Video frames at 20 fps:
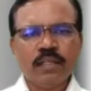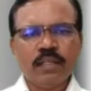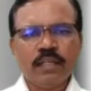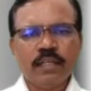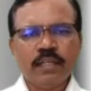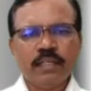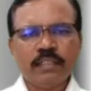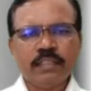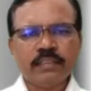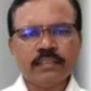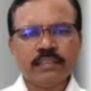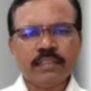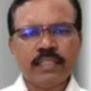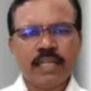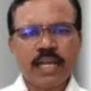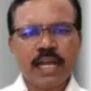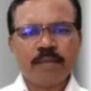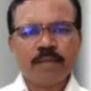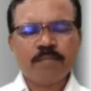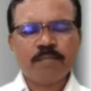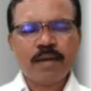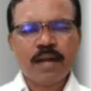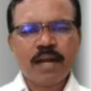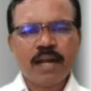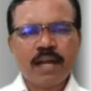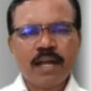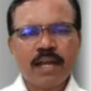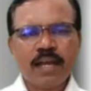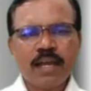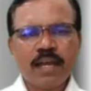It is dabba
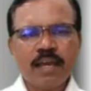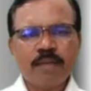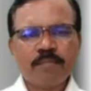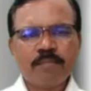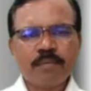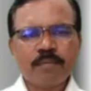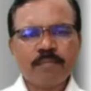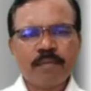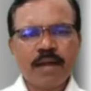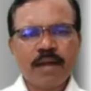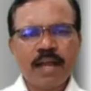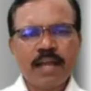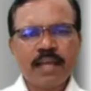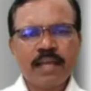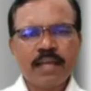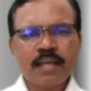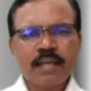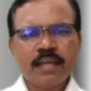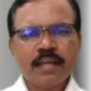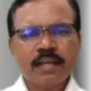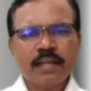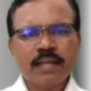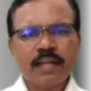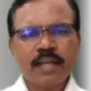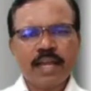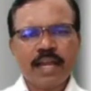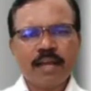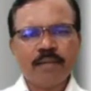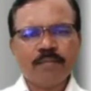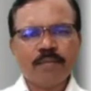f by
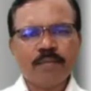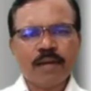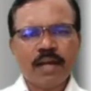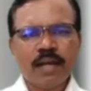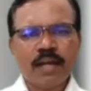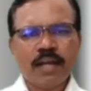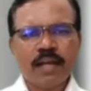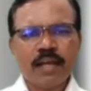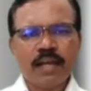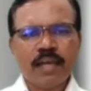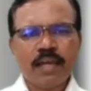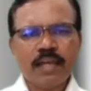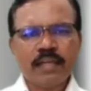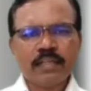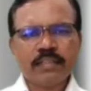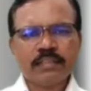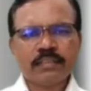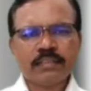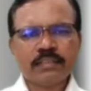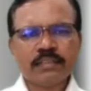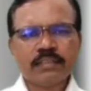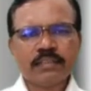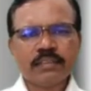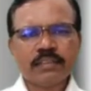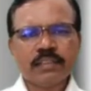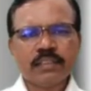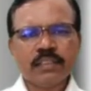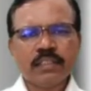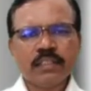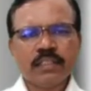dabba x
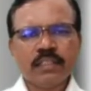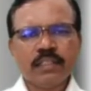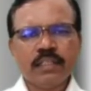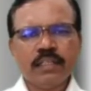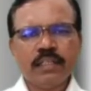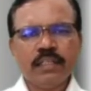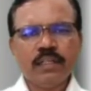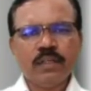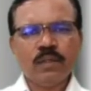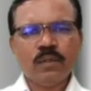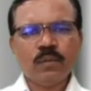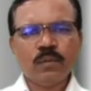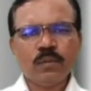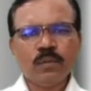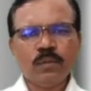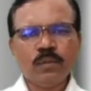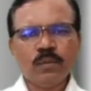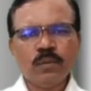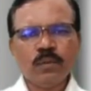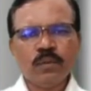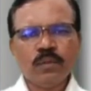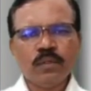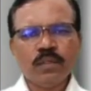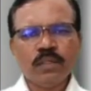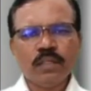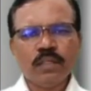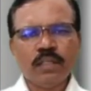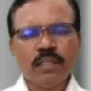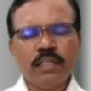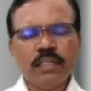into
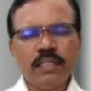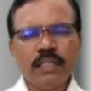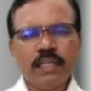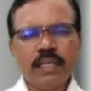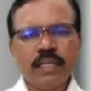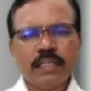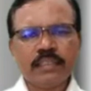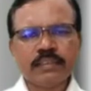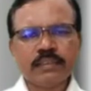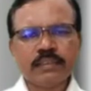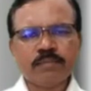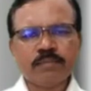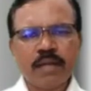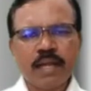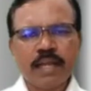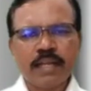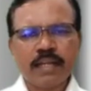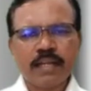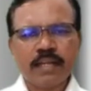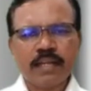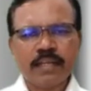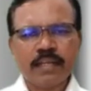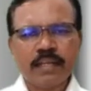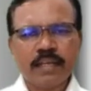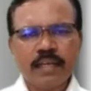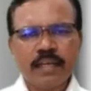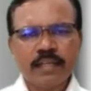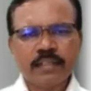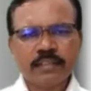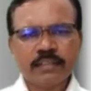dx by
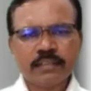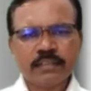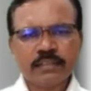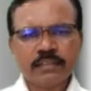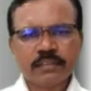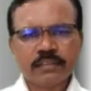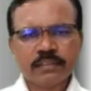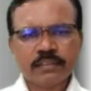dx